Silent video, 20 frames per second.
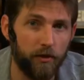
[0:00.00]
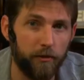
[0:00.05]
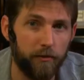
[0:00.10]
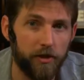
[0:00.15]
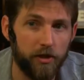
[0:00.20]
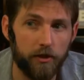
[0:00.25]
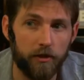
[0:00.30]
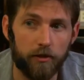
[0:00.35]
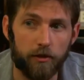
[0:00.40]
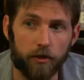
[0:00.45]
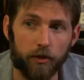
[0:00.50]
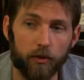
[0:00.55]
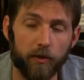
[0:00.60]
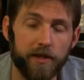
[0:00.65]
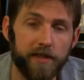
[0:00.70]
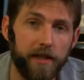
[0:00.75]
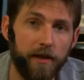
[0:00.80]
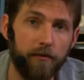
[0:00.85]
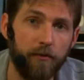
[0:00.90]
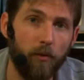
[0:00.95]
mission, you
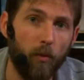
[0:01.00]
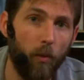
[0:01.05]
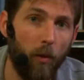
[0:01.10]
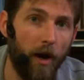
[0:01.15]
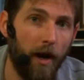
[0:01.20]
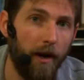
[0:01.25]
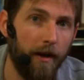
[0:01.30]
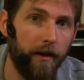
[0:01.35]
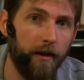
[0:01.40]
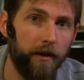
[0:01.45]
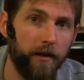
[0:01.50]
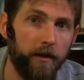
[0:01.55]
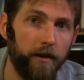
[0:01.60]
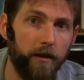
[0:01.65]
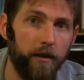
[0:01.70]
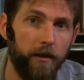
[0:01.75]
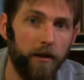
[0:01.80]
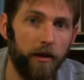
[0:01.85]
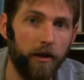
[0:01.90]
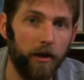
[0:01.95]
always have one
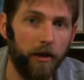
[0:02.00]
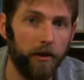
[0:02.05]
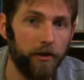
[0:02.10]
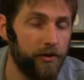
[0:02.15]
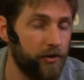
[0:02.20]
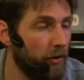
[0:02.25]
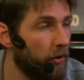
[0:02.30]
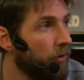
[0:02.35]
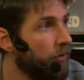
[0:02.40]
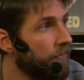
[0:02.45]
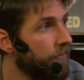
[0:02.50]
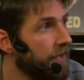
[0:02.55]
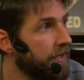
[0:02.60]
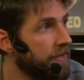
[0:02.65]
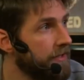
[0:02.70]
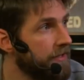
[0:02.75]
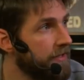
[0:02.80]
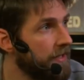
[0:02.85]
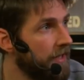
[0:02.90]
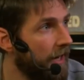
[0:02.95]
zone
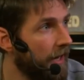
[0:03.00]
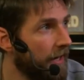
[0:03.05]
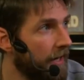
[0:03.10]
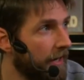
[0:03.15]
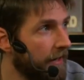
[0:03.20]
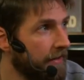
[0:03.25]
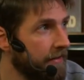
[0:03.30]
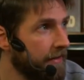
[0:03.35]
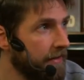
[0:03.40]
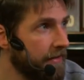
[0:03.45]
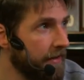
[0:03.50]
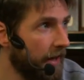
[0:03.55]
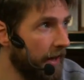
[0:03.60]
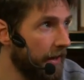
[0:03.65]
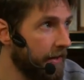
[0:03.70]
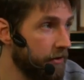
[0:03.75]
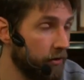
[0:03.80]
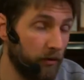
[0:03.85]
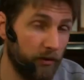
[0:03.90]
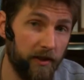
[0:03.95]
that is highlighted
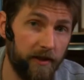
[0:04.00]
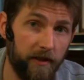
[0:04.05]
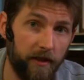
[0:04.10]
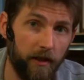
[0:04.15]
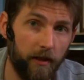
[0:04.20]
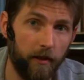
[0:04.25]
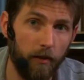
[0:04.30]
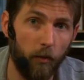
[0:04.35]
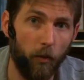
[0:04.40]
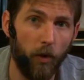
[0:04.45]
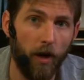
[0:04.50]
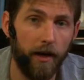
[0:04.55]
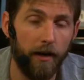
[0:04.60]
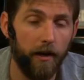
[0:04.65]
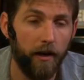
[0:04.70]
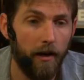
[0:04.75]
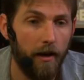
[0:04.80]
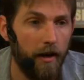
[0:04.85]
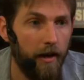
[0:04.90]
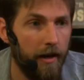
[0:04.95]
as a critical one.
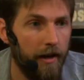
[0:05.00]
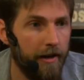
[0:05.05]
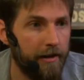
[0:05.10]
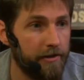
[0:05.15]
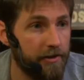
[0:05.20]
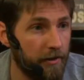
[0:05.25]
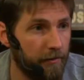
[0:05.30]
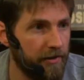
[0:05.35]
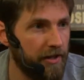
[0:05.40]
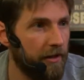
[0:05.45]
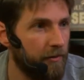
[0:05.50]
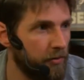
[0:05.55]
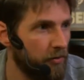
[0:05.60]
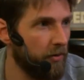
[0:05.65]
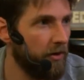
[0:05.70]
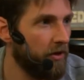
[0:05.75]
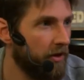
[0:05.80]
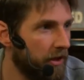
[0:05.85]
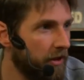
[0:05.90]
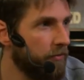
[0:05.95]
And sometimes
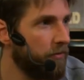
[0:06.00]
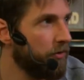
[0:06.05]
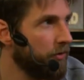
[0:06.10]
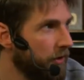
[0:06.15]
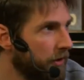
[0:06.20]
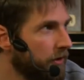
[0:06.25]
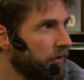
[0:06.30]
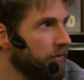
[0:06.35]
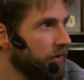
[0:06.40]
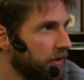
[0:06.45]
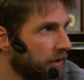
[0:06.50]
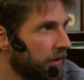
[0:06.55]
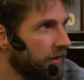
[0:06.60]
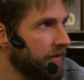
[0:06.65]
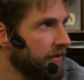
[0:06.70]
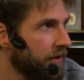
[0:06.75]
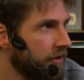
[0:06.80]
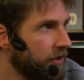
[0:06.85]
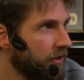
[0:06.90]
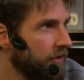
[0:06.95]
when you keep doing critical
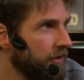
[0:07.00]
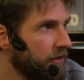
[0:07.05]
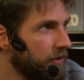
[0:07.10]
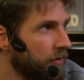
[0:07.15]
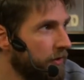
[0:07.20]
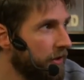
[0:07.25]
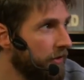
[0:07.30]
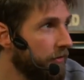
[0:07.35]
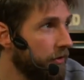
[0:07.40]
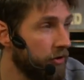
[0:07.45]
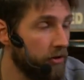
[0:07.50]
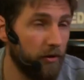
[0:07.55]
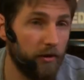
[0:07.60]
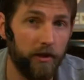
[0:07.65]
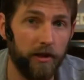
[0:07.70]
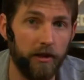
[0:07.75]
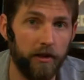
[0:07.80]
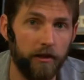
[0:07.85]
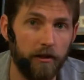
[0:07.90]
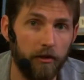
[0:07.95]
search and destroy,
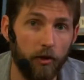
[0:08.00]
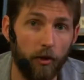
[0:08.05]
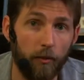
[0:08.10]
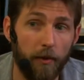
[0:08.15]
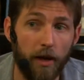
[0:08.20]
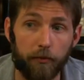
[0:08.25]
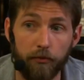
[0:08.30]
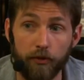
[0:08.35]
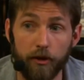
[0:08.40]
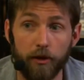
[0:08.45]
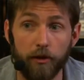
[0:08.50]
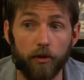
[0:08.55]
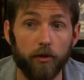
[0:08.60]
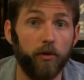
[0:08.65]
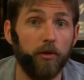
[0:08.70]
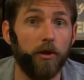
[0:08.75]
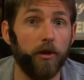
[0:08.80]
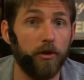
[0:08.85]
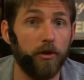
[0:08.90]
eventually your map will no longer